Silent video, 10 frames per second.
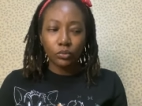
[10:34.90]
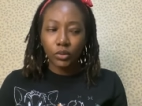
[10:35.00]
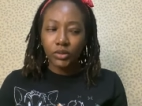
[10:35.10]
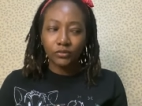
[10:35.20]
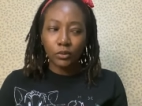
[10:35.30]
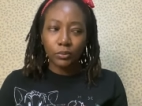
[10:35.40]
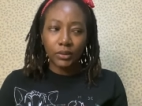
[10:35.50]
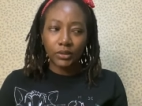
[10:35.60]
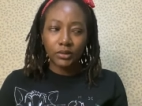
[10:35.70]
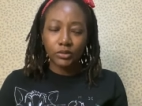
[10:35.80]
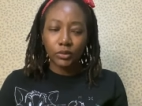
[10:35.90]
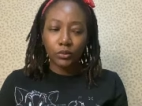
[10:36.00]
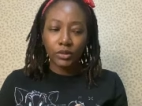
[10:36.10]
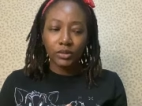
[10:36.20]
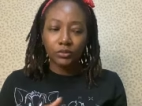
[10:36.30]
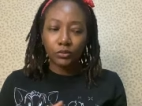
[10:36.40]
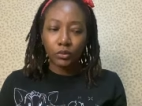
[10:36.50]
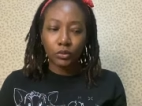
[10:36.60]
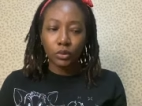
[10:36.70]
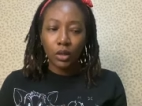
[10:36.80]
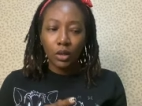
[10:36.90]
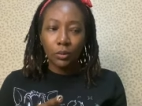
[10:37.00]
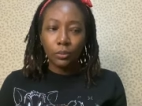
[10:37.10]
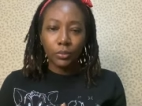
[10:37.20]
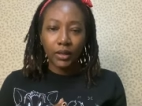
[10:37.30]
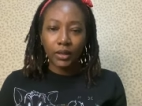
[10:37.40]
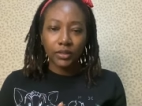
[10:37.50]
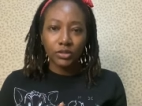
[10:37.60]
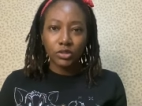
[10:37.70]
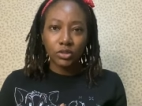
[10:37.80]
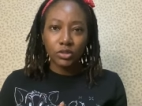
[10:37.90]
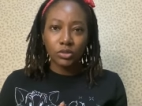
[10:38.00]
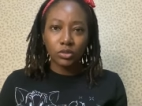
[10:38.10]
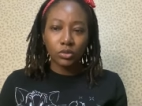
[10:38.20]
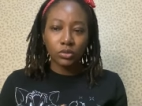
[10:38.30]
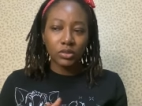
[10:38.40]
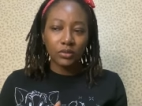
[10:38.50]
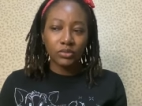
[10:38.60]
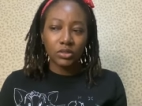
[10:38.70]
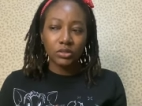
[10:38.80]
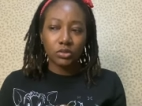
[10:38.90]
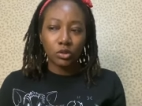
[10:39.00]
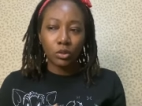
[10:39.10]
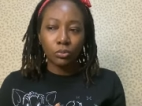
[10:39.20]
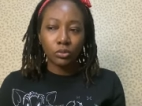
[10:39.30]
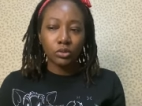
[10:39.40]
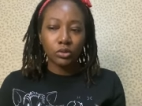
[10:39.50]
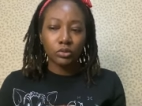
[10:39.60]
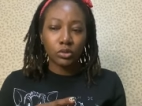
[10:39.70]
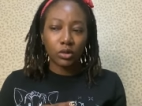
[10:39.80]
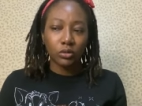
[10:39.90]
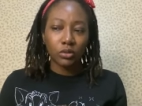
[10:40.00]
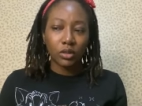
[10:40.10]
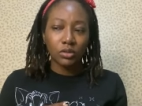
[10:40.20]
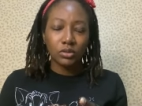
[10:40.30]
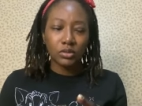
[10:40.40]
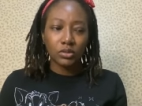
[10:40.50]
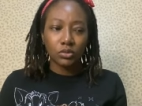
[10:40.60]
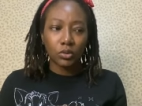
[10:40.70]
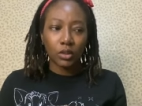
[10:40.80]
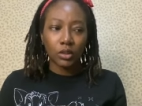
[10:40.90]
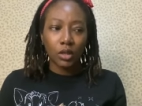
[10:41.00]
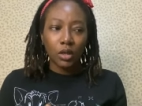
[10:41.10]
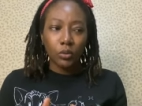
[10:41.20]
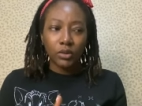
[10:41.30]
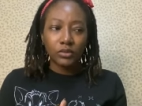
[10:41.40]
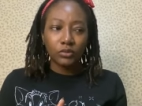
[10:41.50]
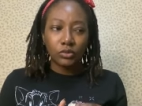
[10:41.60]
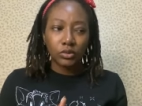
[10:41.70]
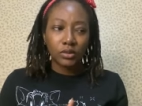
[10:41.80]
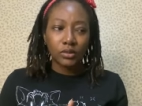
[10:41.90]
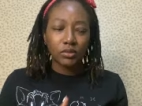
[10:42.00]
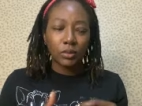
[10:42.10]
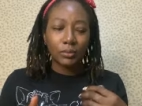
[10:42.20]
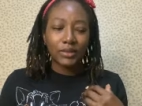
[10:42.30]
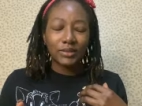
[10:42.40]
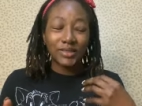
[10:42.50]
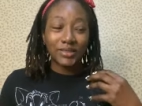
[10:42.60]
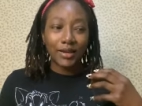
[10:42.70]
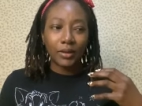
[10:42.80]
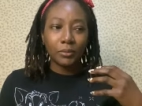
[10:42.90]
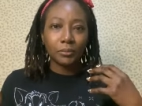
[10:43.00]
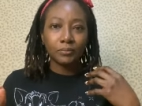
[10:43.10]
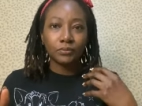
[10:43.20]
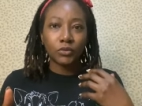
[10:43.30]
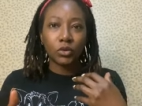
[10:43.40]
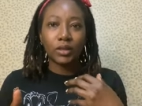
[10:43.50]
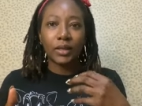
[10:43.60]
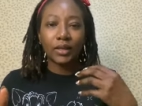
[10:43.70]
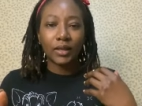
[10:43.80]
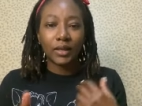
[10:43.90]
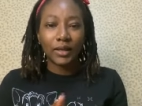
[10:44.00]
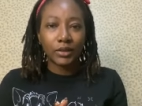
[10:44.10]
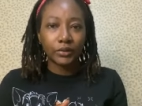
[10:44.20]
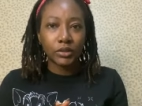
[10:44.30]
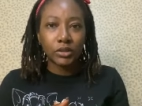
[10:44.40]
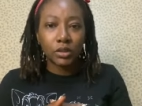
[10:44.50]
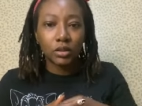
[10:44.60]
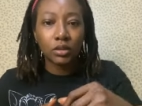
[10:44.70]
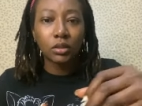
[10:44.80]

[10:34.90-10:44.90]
what if you play this way? What if you package this, your services or your products or your things this way? What if you do it this way? By the time you get that clarity,